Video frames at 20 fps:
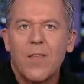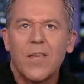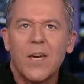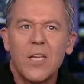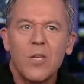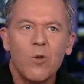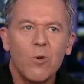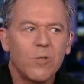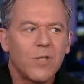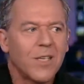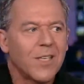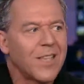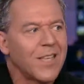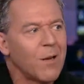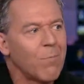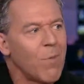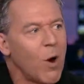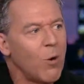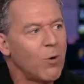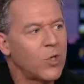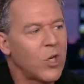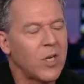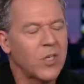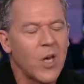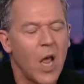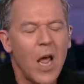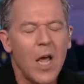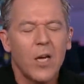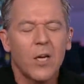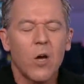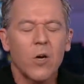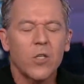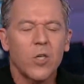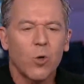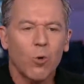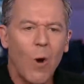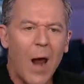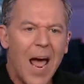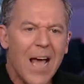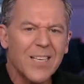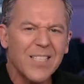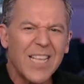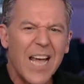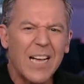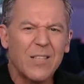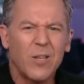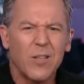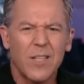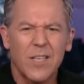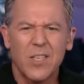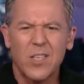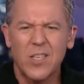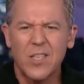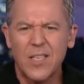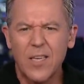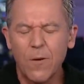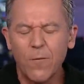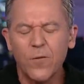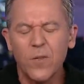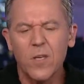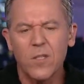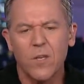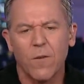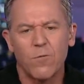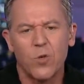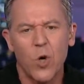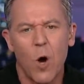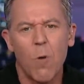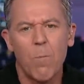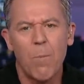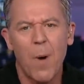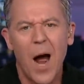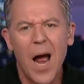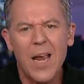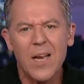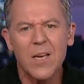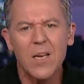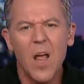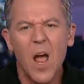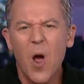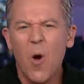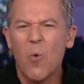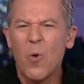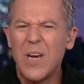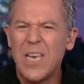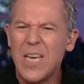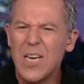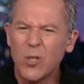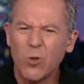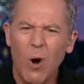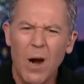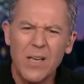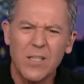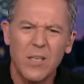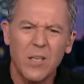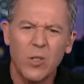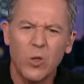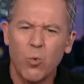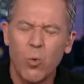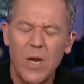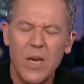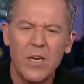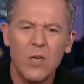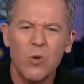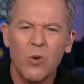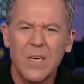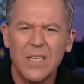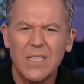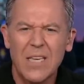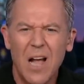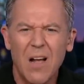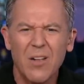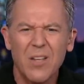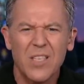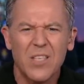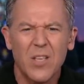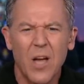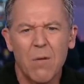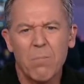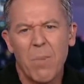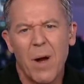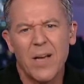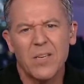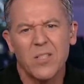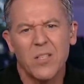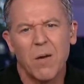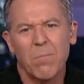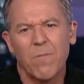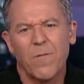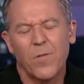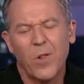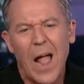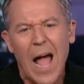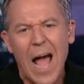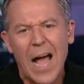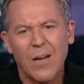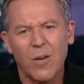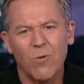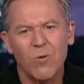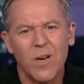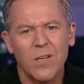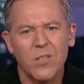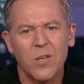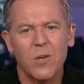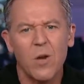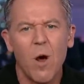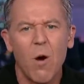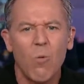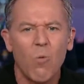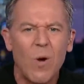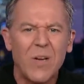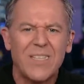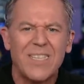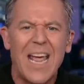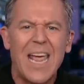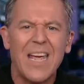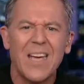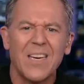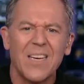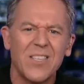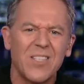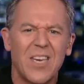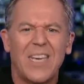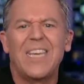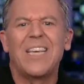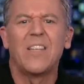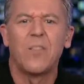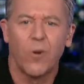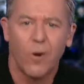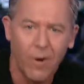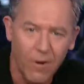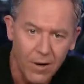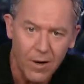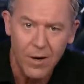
that he uses the emojis, contrast that to the stiffness of Joe Biden when he tries to tweet. You can tell it's done by some flack who doesn't know what day it is either.